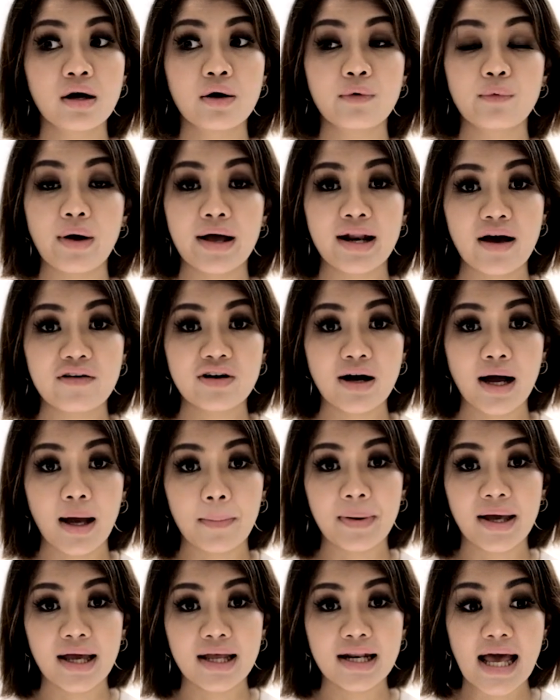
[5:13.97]
whenever I
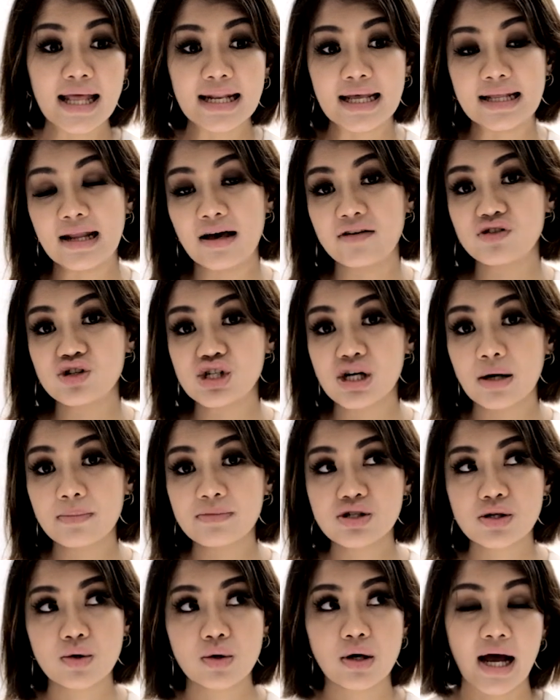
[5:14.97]
paint, and I never jump,
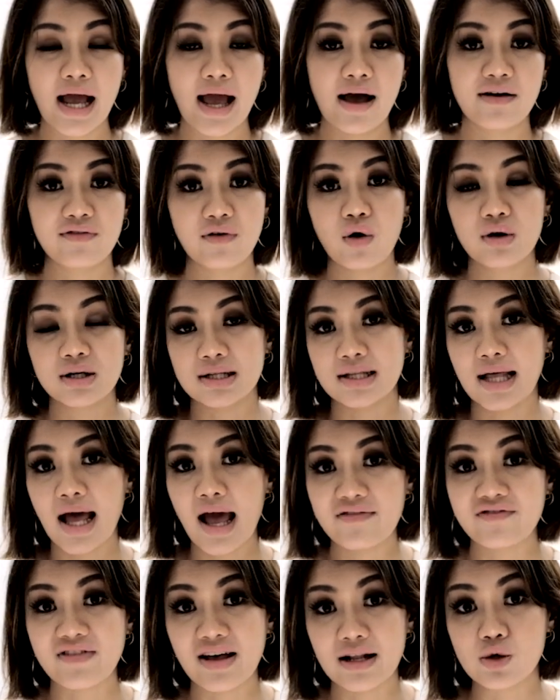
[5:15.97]
so I have all the
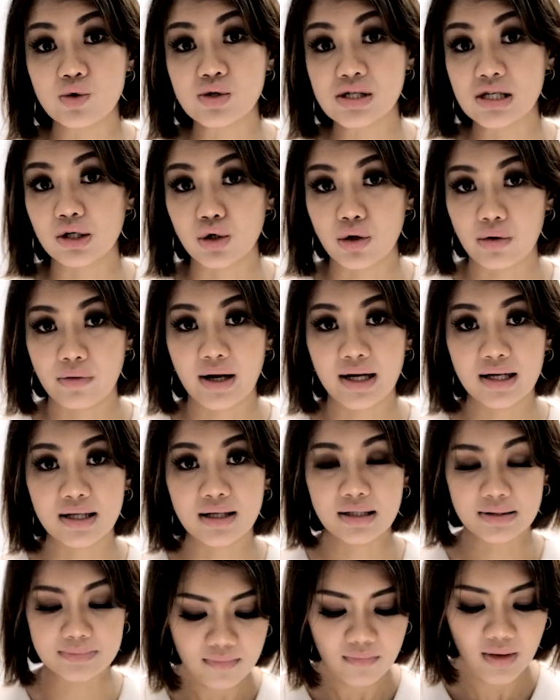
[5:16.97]
tan values here already.